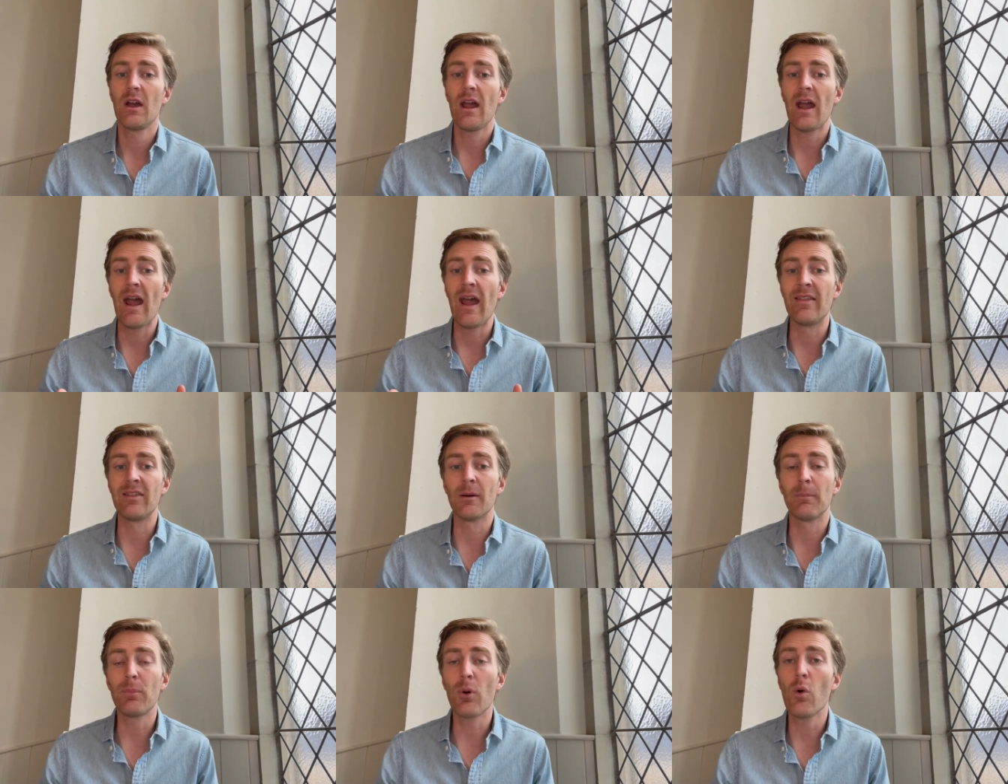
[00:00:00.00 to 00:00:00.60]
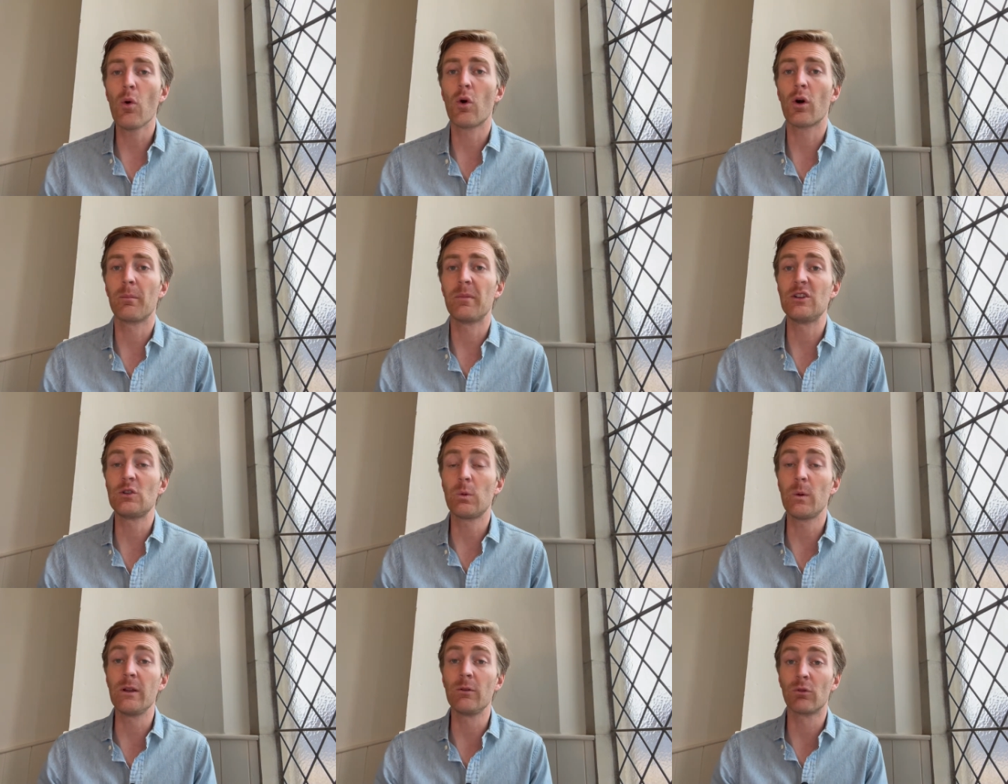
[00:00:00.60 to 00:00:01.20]
and the poor,
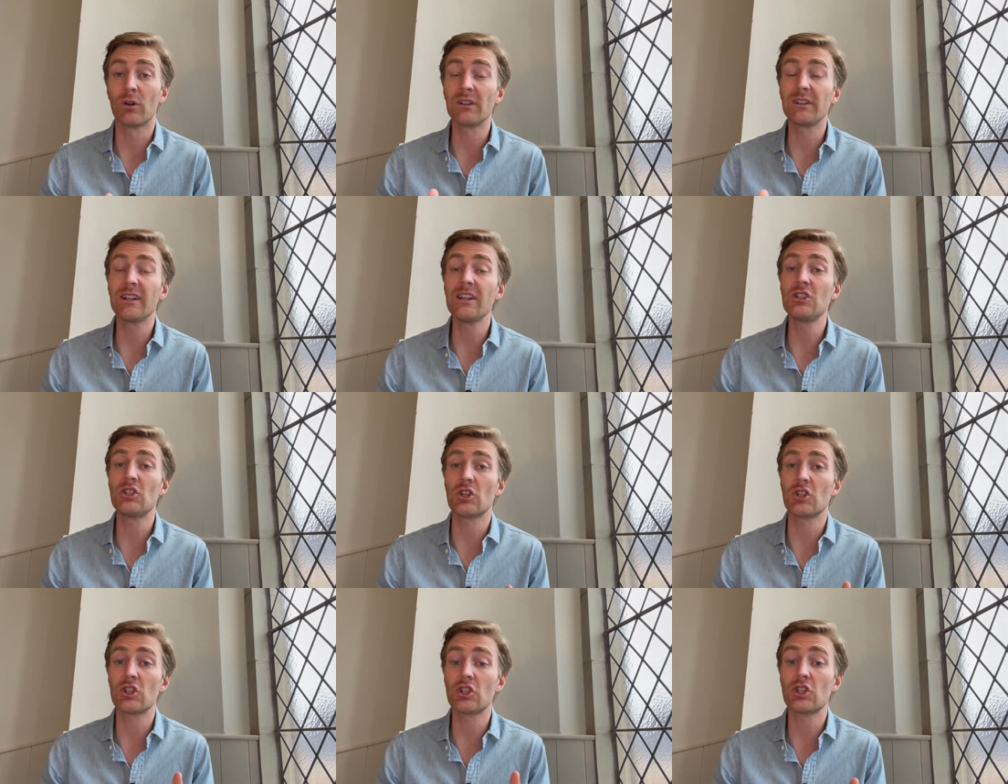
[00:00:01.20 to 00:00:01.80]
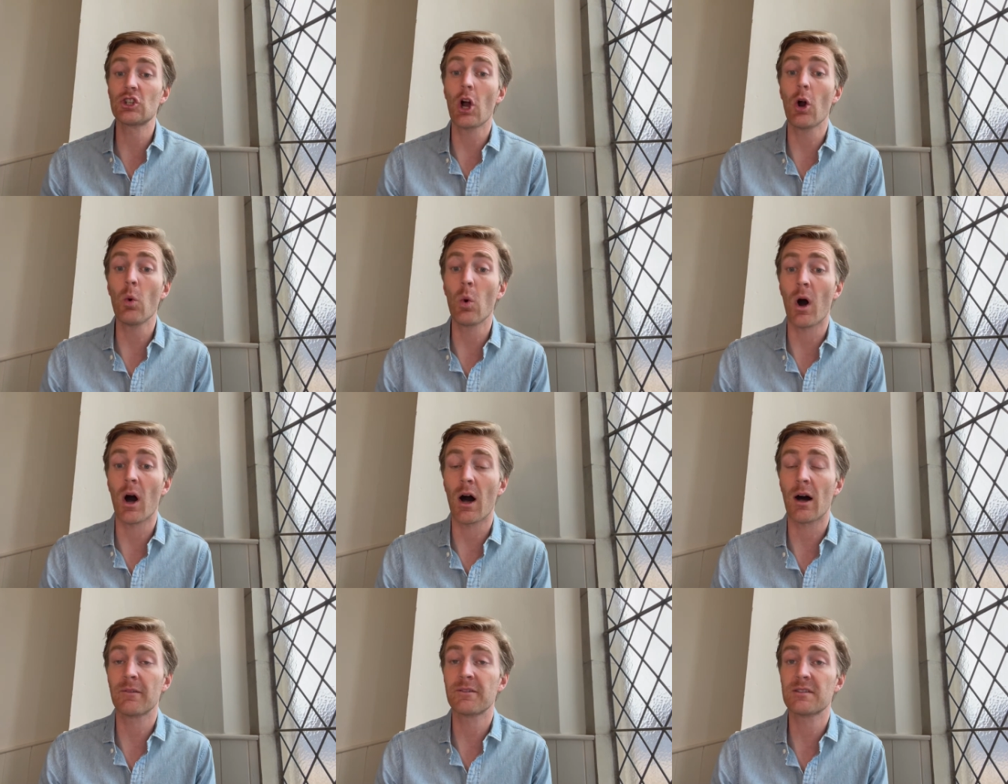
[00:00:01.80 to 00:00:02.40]
between religious show
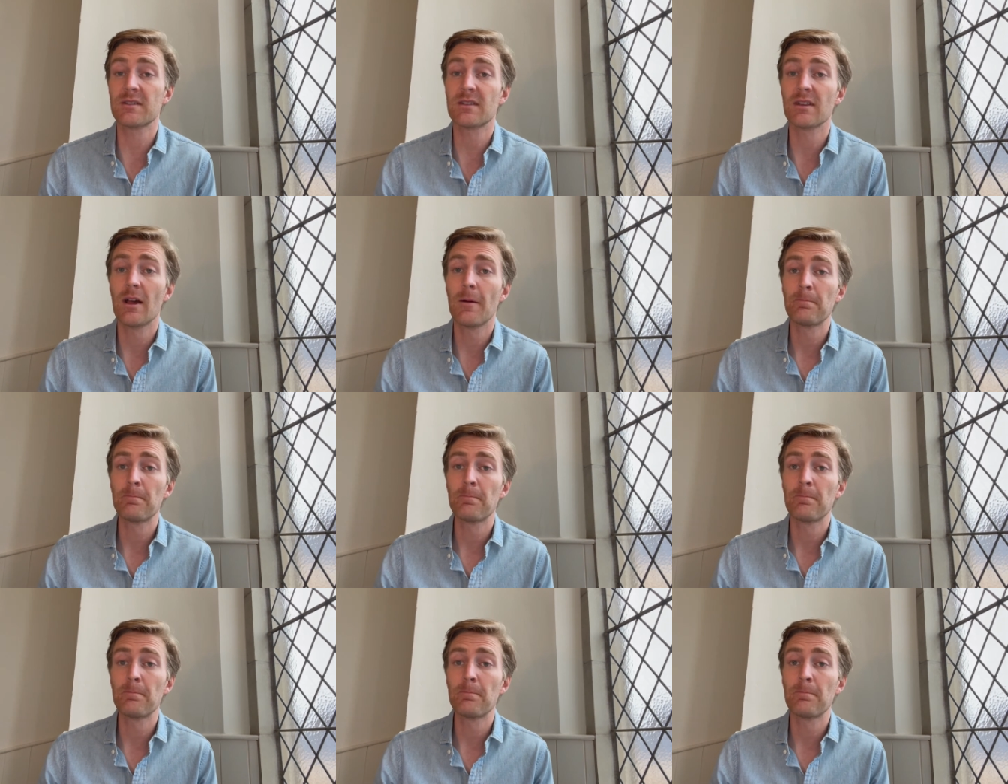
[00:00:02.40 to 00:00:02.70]
offs